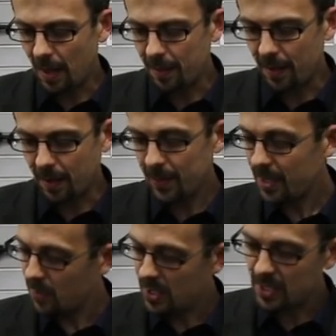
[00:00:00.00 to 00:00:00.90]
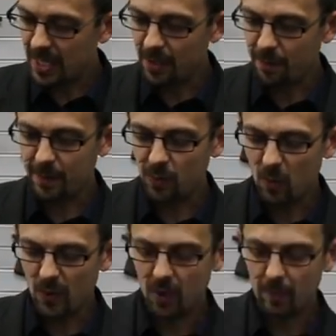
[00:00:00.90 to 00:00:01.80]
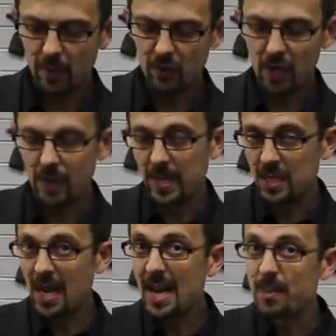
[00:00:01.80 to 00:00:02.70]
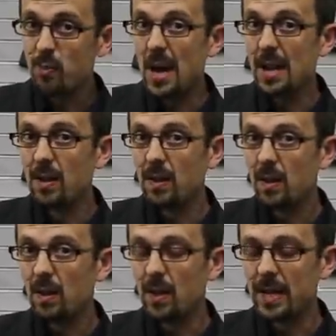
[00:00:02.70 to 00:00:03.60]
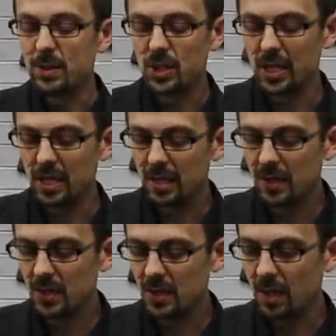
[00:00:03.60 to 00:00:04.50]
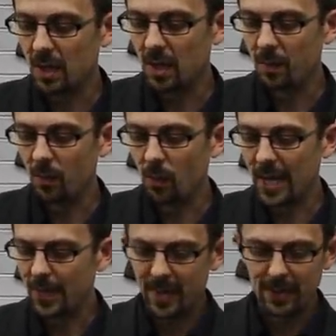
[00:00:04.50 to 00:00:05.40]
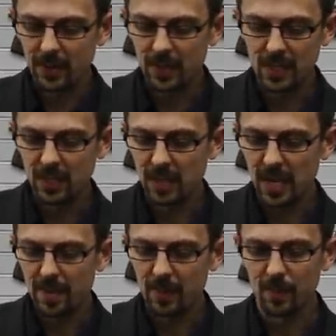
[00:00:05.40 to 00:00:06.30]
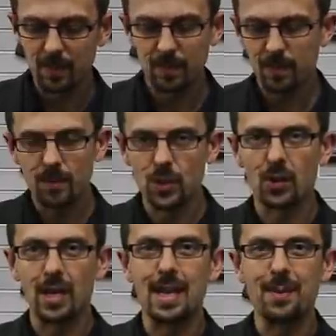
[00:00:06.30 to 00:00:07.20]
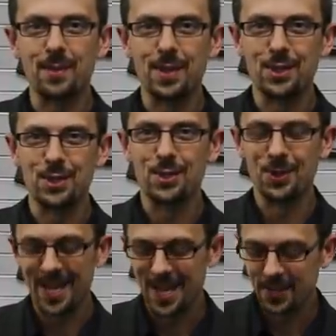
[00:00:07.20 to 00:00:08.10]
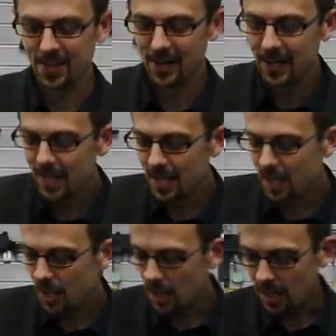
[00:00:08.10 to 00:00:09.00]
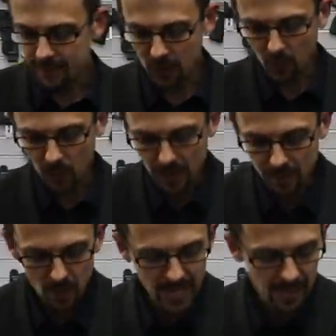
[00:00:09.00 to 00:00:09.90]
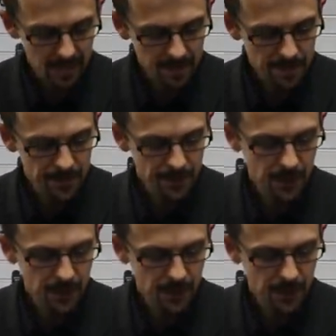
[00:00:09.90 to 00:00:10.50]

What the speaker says: I think I'm right saying in the film we've got both Lewis and Bren light machine guns. We have Lewis guns here, but I'm just trying to keep things short here. So I've gone with the Bren gun,